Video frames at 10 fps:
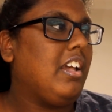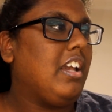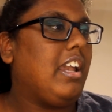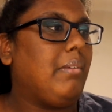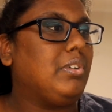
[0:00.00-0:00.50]

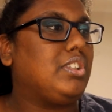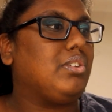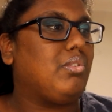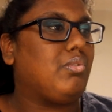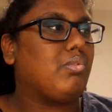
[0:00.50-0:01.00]
It was
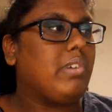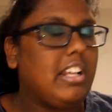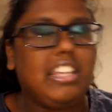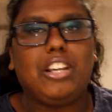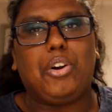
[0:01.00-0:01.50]

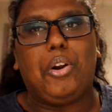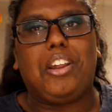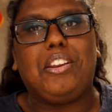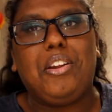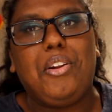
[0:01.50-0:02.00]
really
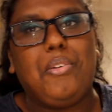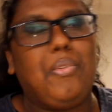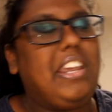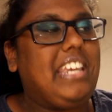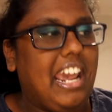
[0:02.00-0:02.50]
good.
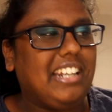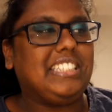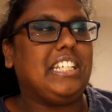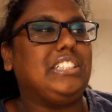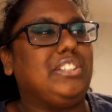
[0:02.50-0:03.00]
We get a
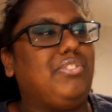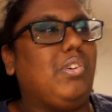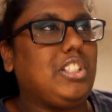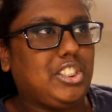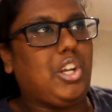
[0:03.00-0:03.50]
sense of
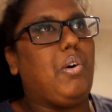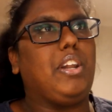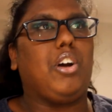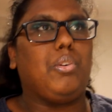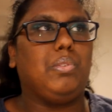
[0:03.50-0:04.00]
what's
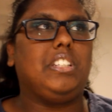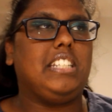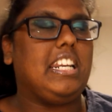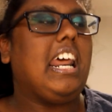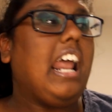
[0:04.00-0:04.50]
going on with
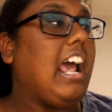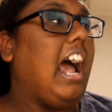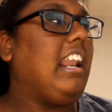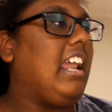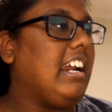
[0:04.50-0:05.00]
Din. And
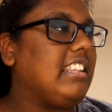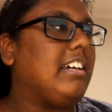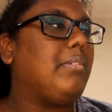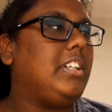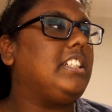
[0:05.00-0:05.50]
I like
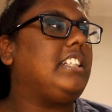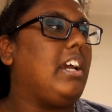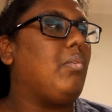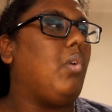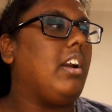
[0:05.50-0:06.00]
that we did
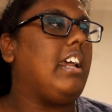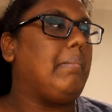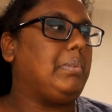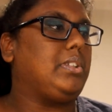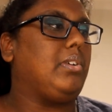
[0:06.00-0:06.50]
get one
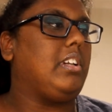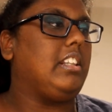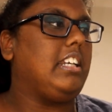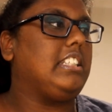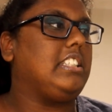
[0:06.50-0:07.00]
episode at
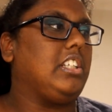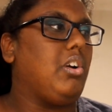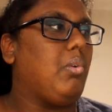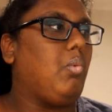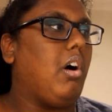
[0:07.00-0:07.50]
least to
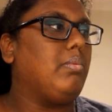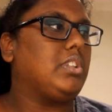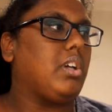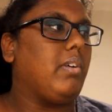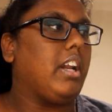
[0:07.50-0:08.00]
know what
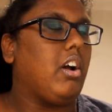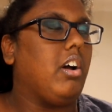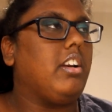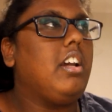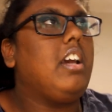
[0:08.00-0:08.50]
was going
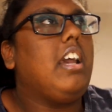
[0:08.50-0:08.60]
on.